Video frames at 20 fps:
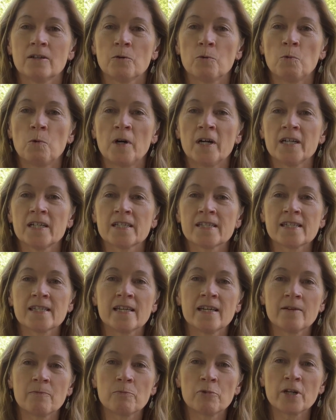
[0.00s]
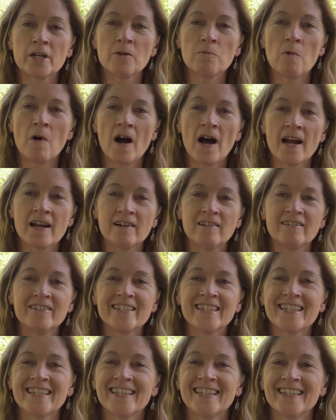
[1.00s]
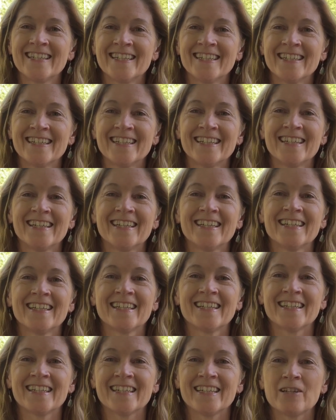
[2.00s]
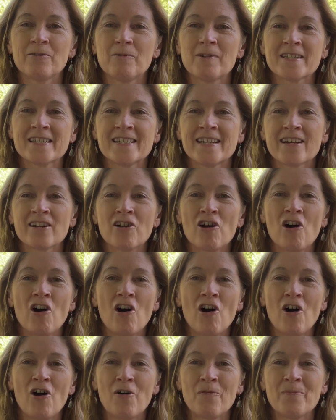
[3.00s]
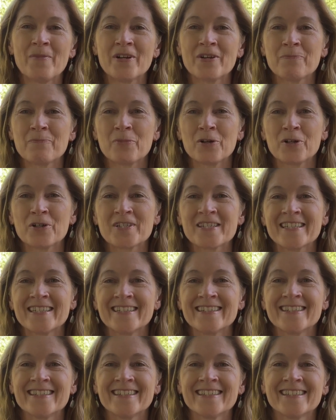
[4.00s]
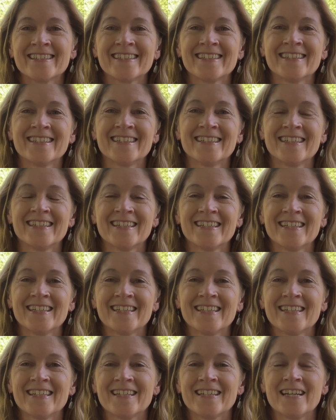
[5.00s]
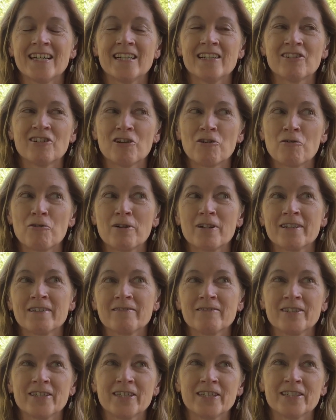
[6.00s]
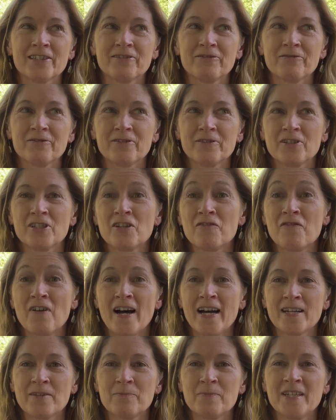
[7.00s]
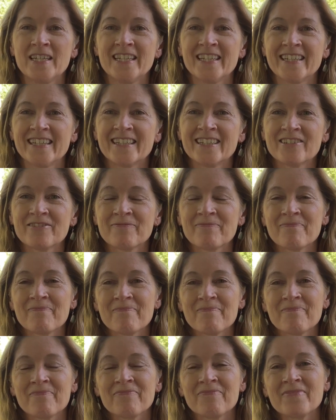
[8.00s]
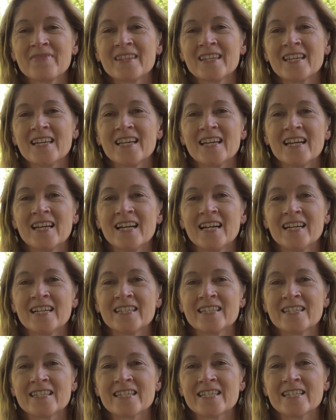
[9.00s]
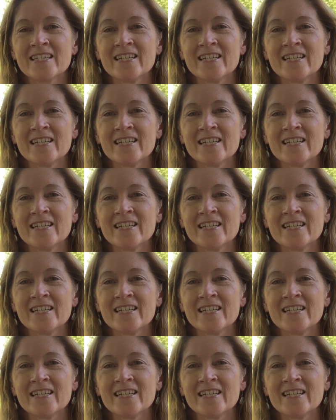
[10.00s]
was pretty wild. He was not a calm person or a divine being. And